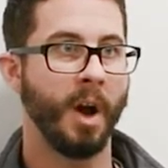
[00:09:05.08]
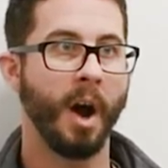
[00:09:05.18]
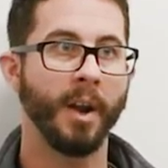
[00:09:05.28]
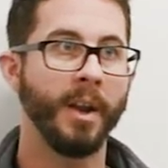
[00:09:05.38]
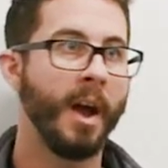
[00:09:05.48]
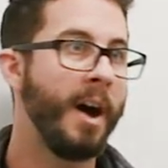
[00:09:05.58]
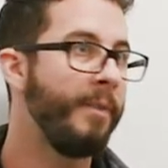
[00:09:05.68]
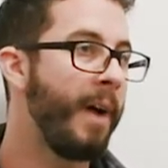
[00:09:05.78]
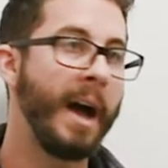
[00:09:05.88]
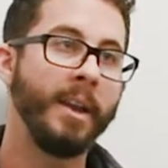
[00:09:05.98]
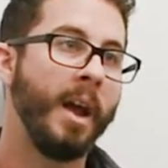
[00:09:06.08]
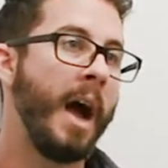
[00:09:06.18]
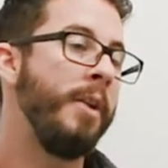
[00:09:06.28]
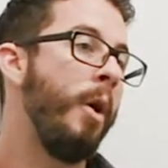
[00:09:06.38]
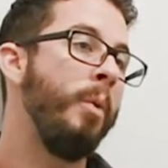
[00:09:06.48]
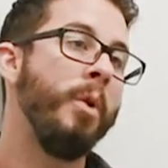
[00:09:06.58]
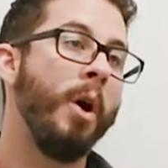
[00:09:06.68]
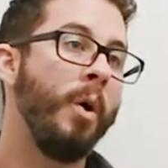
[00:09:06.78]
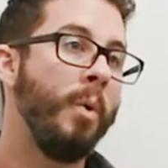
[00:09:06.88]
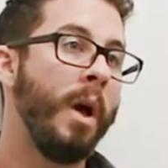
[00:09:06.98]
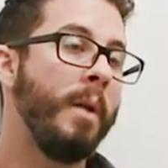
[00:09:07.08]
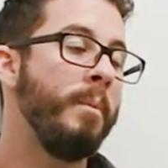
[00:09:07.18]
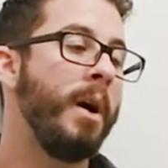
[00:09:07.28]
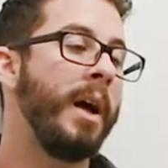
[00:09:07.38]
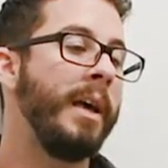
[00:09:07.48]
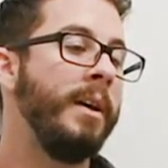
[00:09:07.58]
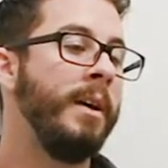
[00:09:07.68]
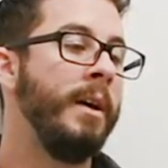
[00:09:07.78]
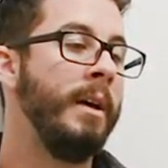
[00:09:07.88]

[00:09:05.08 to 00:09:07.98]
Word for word: not enough? I, I don't know. And my,